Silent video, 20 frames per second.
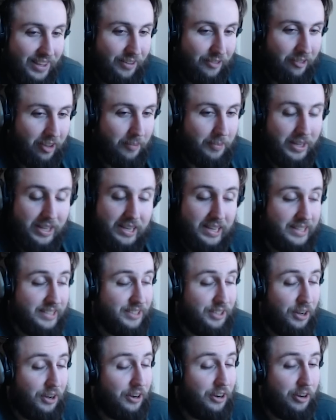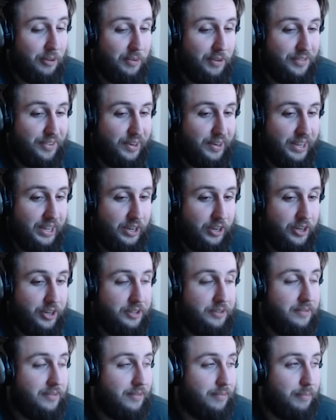Freminet is not gonna be very
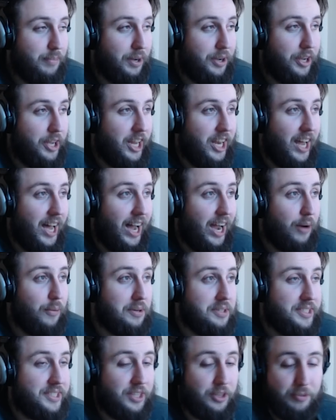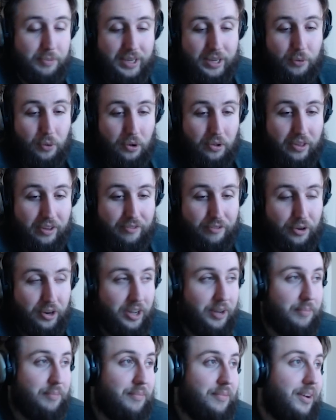good, but I will still be rolling for
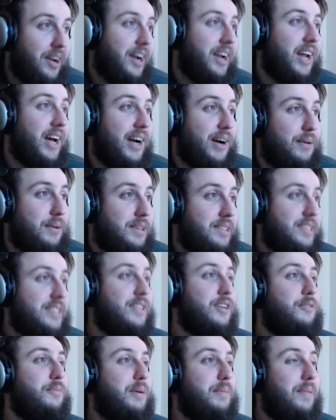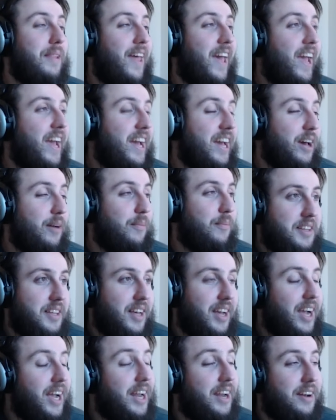him, and I will still be playing him
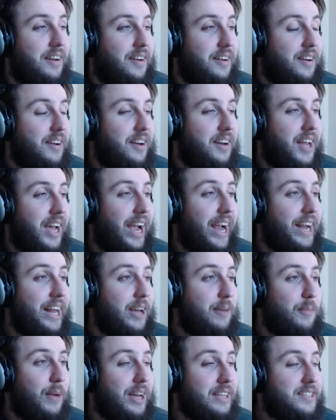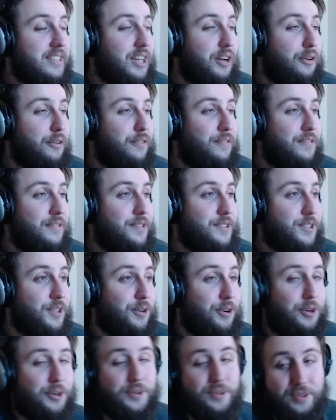and hating myself,
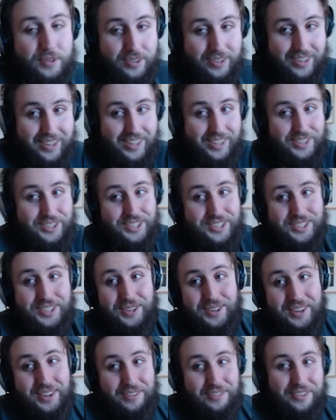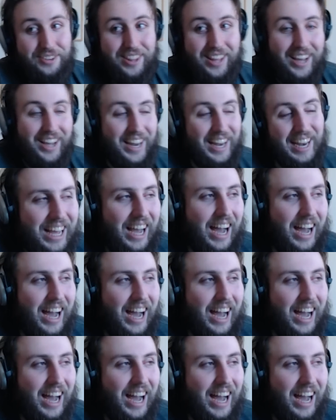so hey, you should tune in for that.